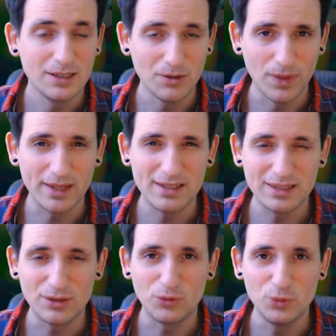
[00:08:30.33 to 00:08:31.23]
so that
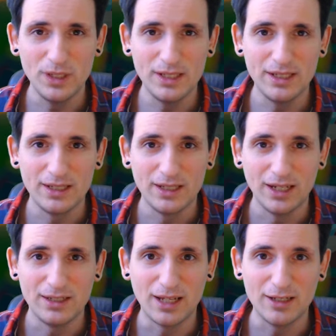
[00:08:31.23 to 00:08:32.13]
is really
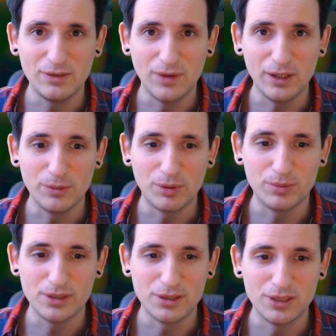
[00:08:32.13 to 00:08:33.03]
a nice value
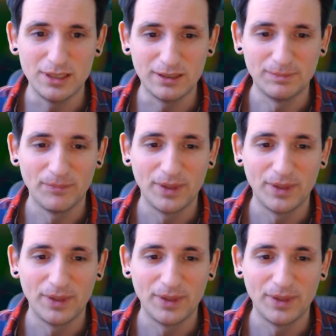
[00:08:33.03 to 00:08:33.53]
proposition here.